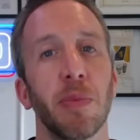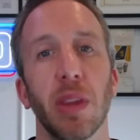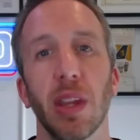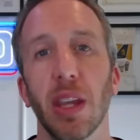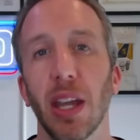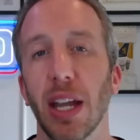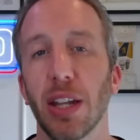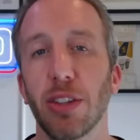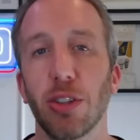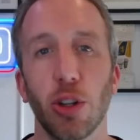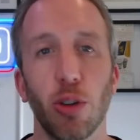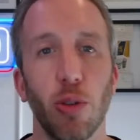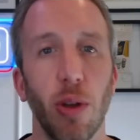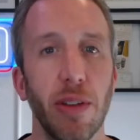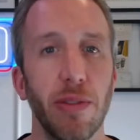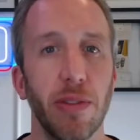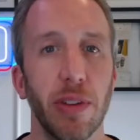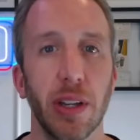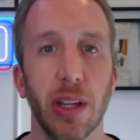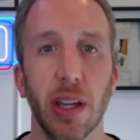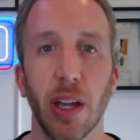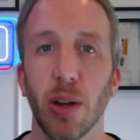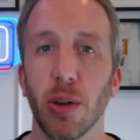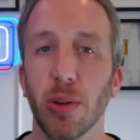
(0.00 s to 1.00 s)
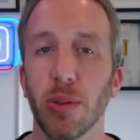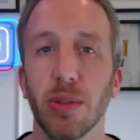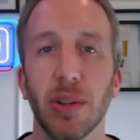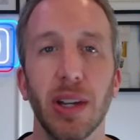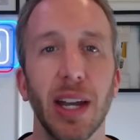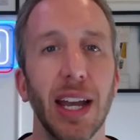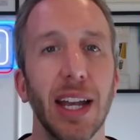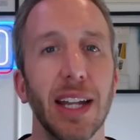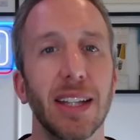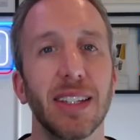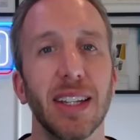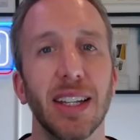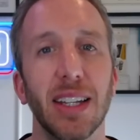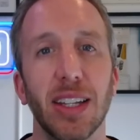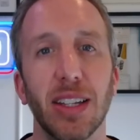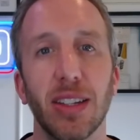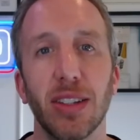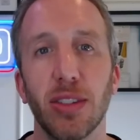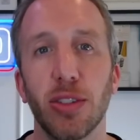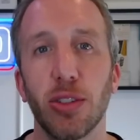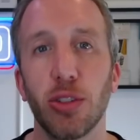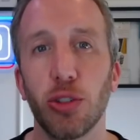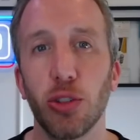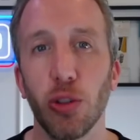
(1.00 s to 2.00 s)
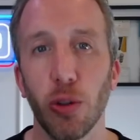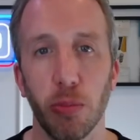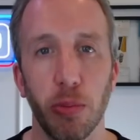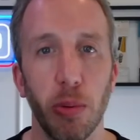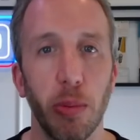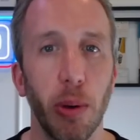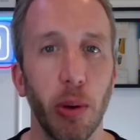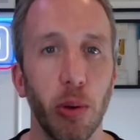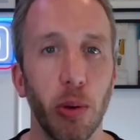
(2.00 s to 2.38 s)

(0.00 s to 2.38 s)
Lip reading: It's a great video. It's a Super Bowl